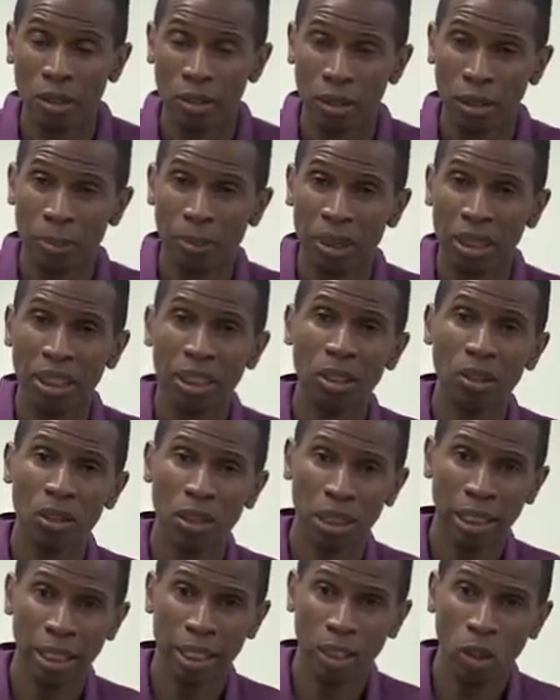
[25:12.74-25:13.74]
the pineal
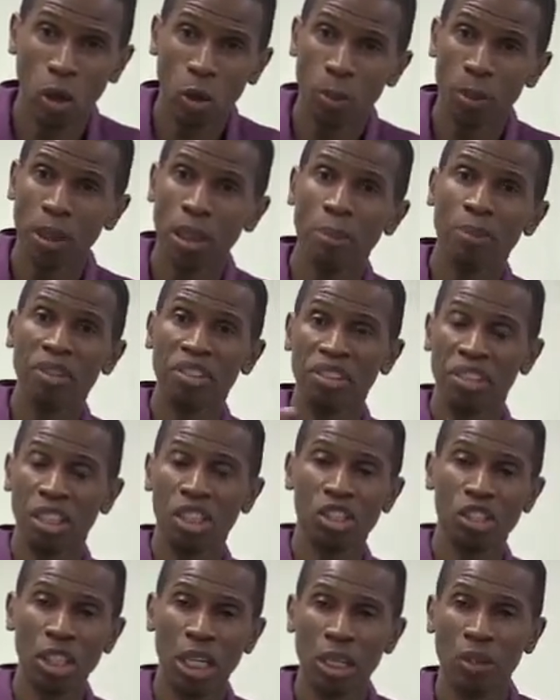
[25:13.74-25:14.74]
gland, open up the
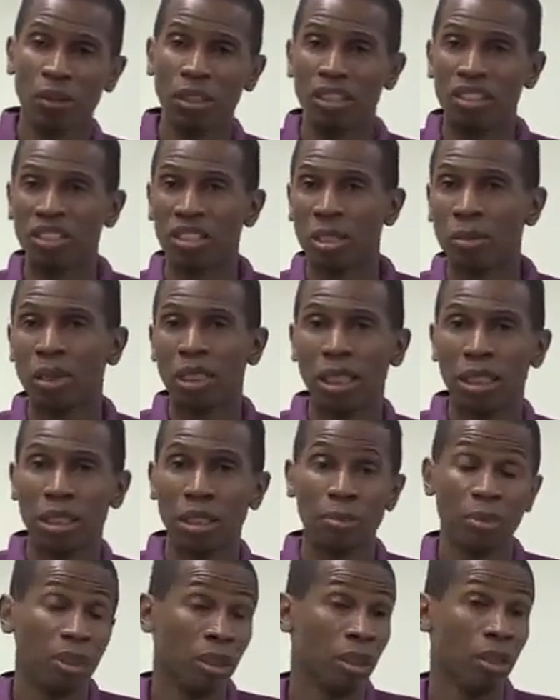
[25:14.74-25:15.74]
sixth chakra and stimulate
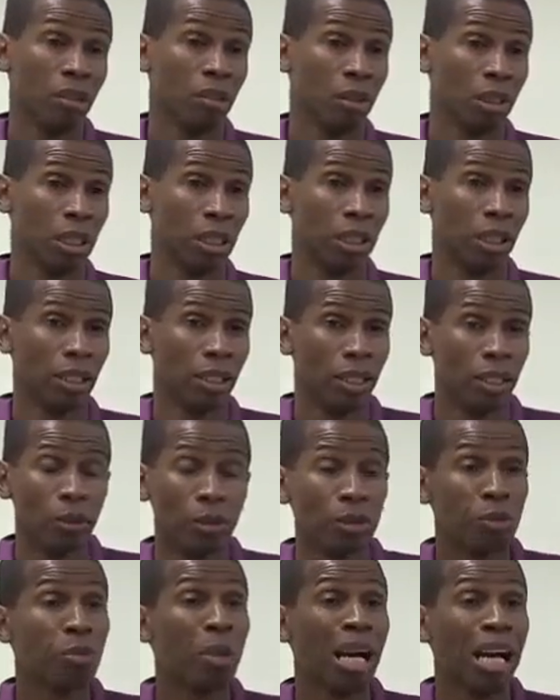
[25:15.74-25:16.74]
the pineal gland. It
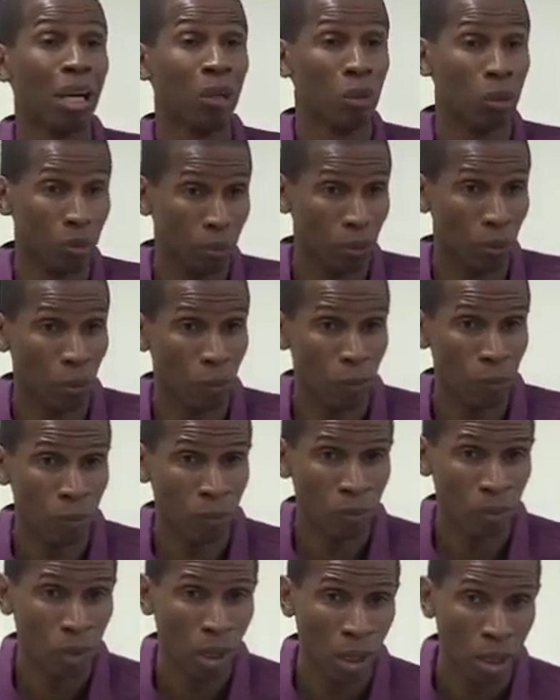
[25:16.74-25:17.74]
was powerful.
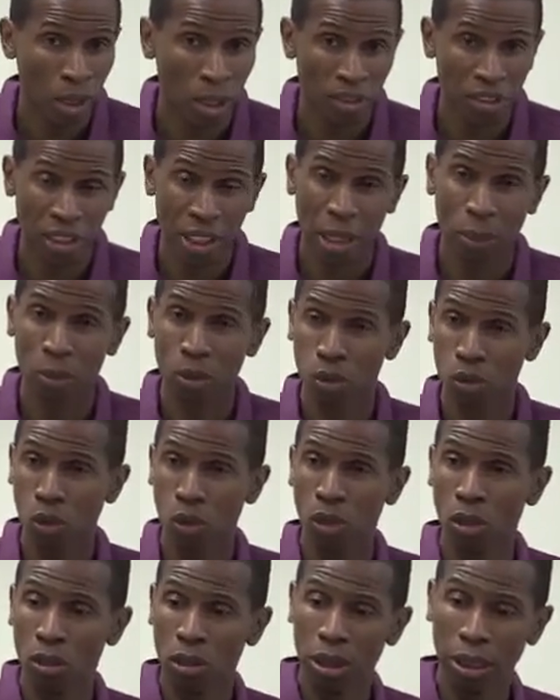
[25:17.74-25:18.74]
Then I would
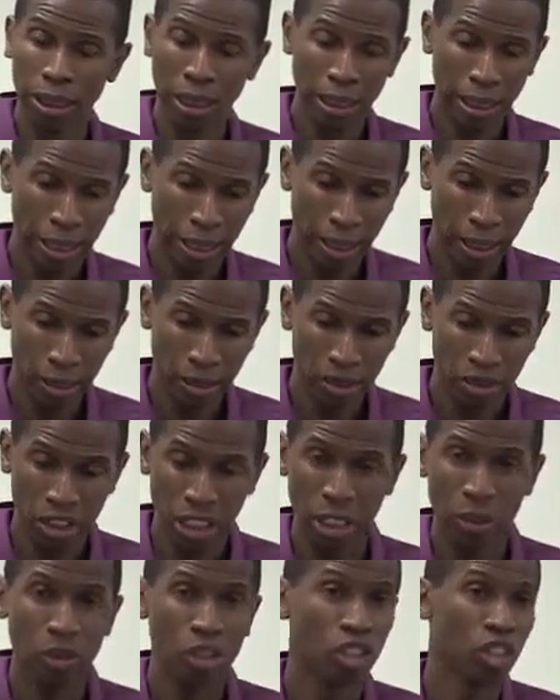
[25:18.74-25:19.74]
start looking at
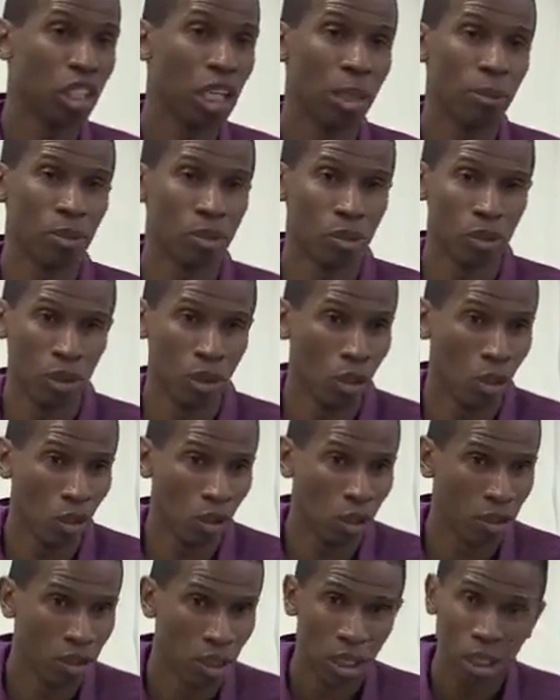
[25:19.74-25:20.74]
sacred geometry
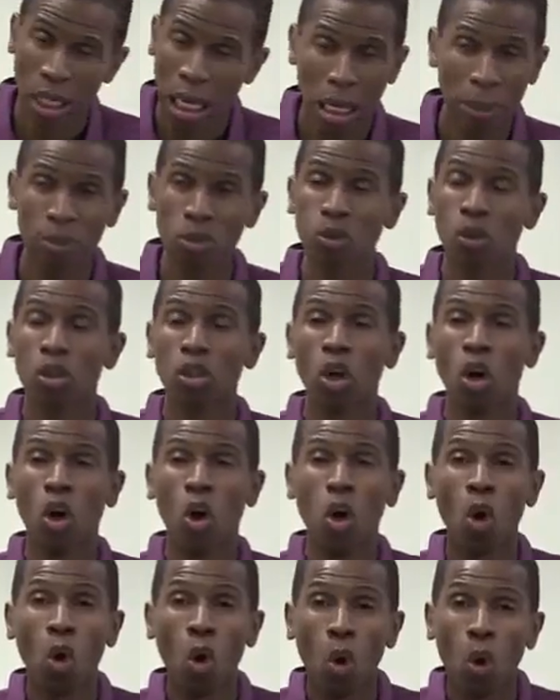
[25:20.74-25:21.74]
cards. I was doing a
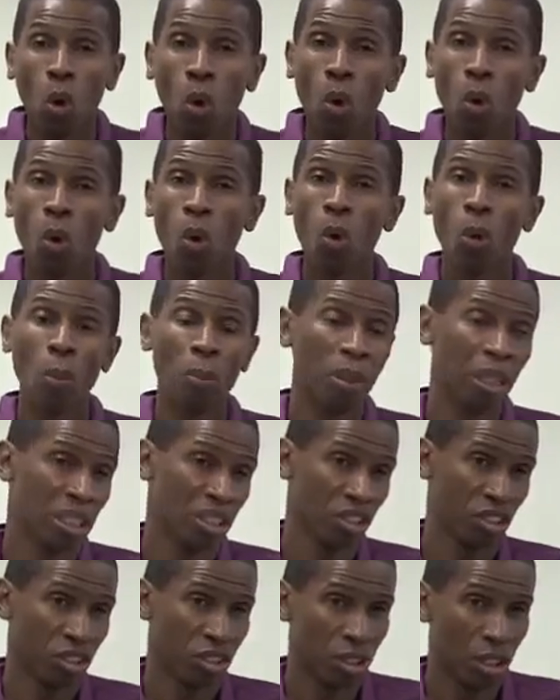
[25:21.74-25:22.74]
whole
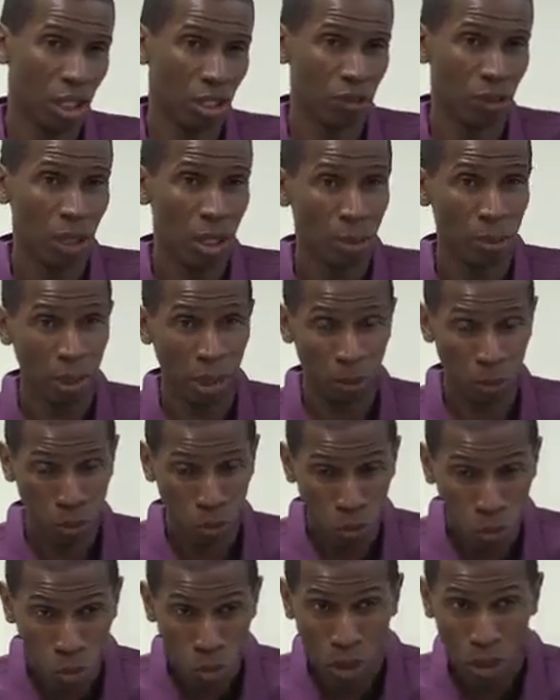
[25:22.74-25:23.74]
bunch of stuff, but I
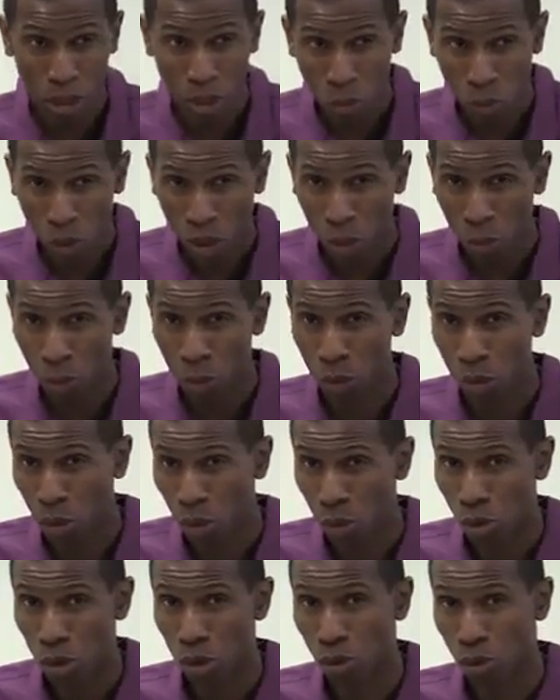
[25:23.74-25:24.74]
was really working with the
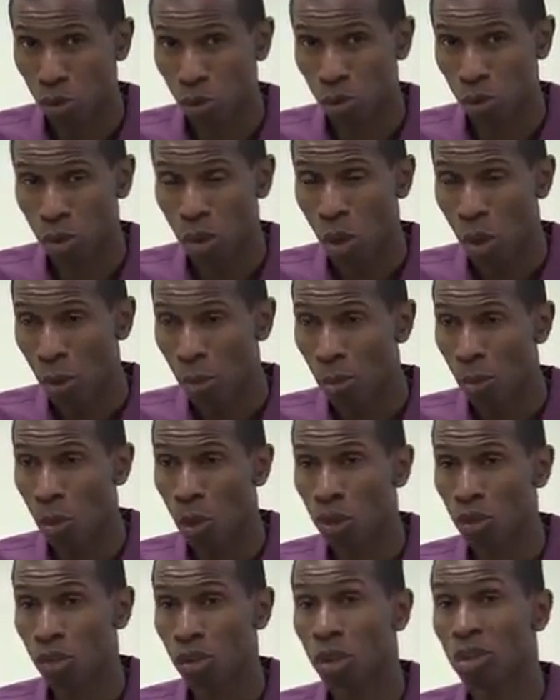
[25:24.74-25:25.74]
crystals
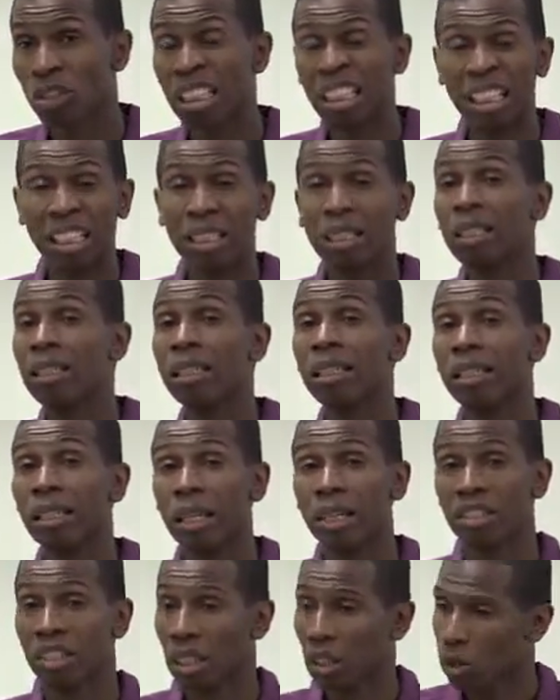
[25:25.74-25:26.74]
more so than anything
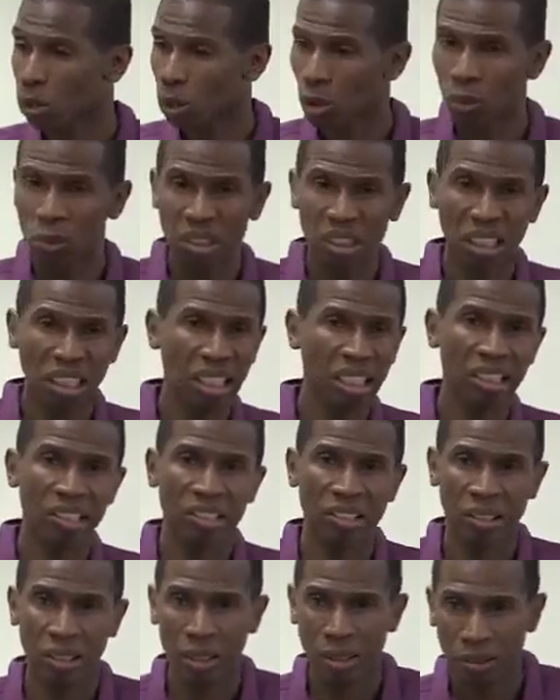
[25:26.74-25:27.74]
else. I was working with the
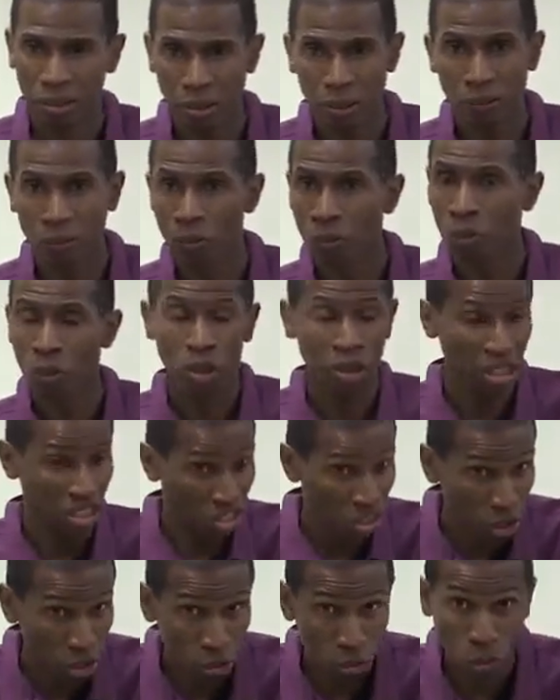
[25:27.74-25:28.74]
incense and the
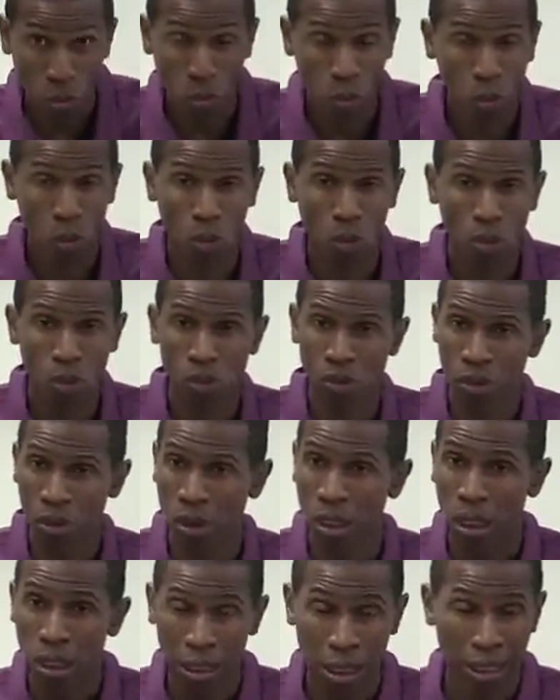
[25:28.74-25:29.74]
essential oils,
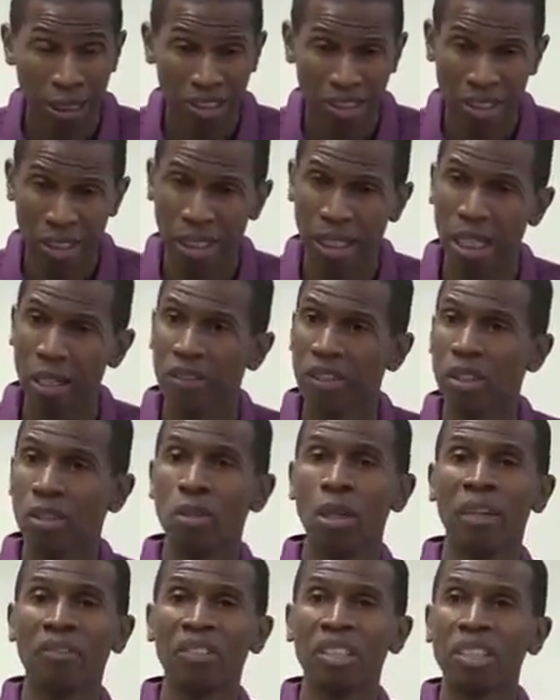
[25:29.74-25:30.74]
and like I said, everything,
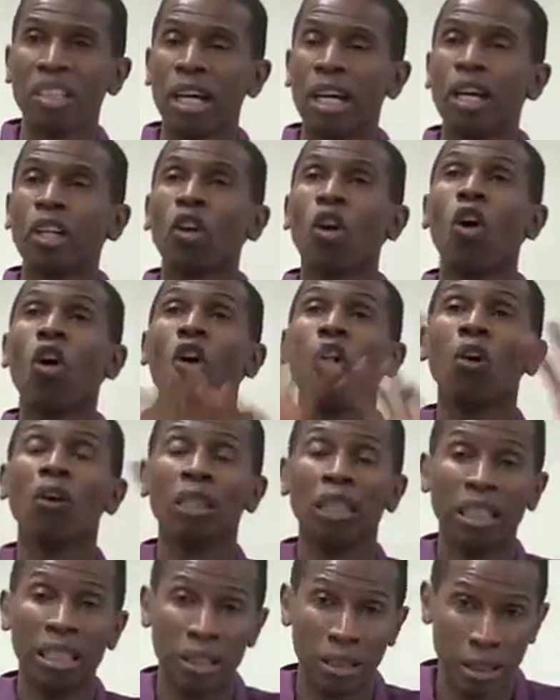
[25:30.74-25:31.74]
you have to tie it
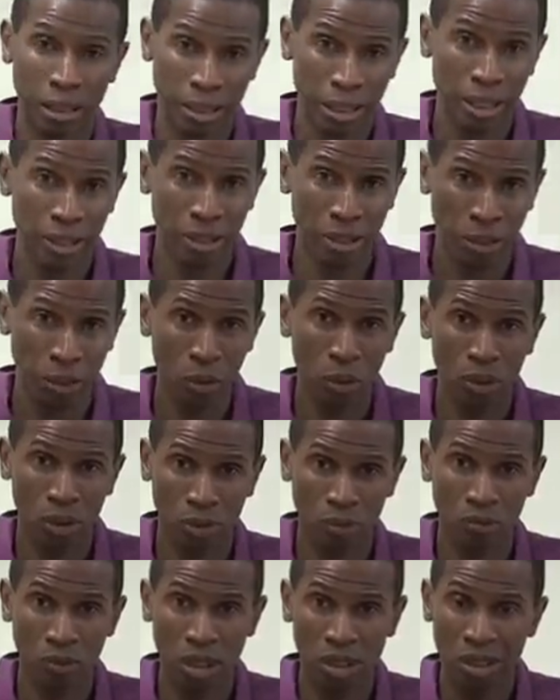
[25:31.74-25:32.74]
all in together. I know
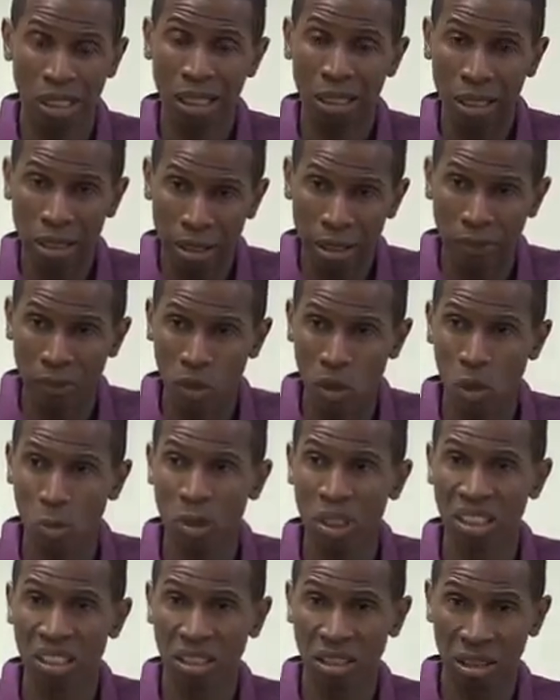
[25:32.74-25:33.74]
it's kind of
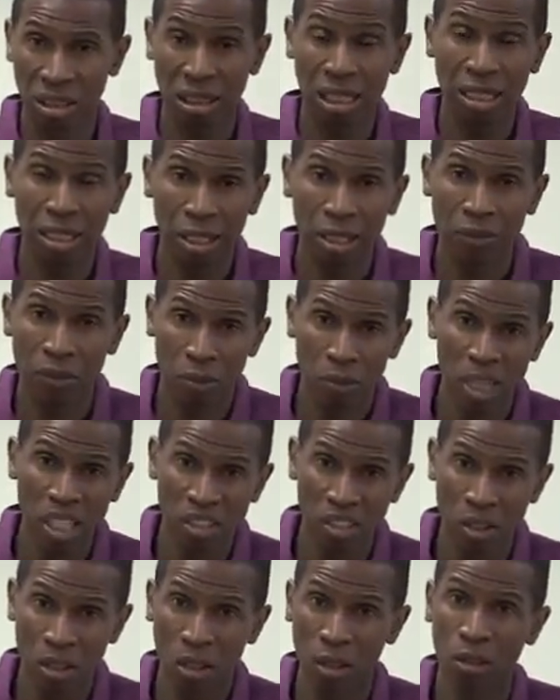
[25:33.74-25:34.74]
difficult because there's a lot of
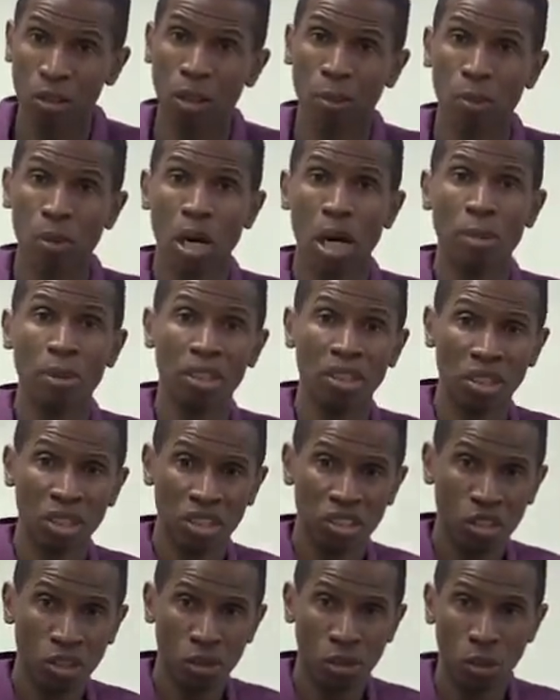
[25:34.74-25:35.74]
information to learn the properties of
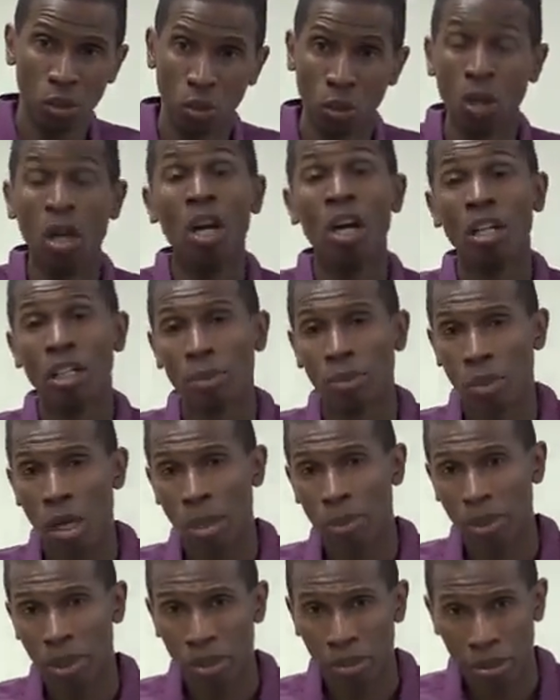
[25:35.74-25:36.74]
the essential oil, the
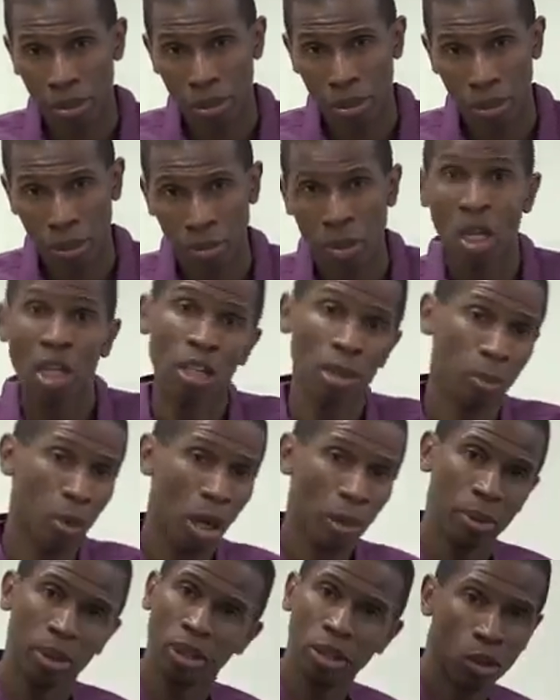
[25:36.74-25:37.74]
property of the herb, the
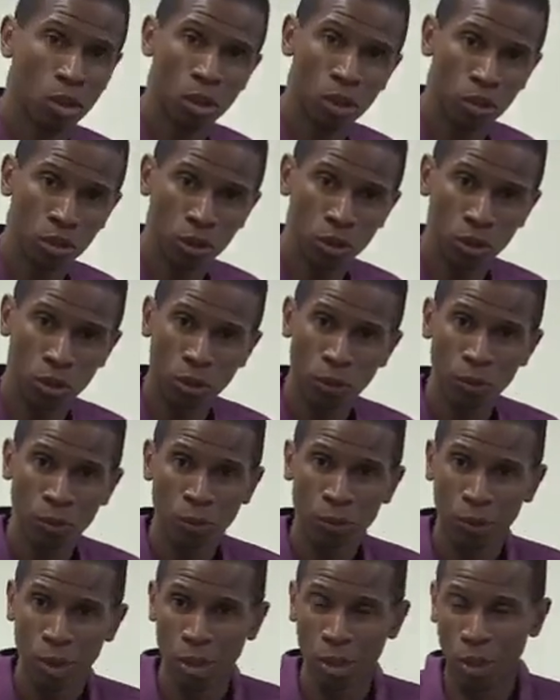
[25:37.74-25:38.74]
property of the crystals,
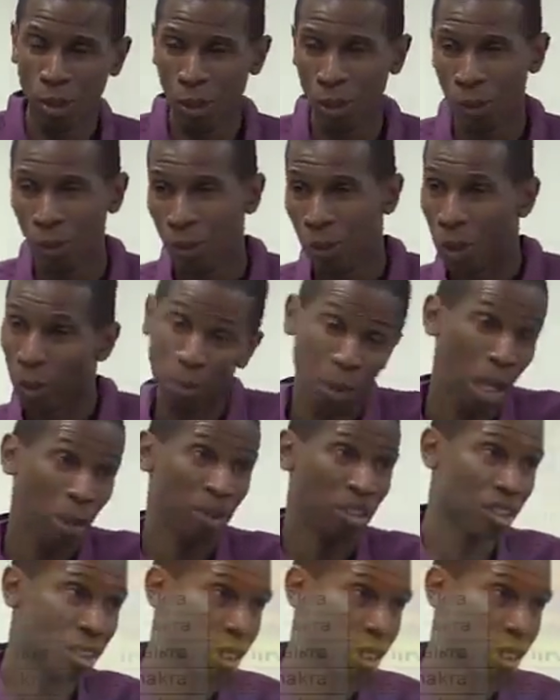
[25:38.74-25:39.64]
you know, the properties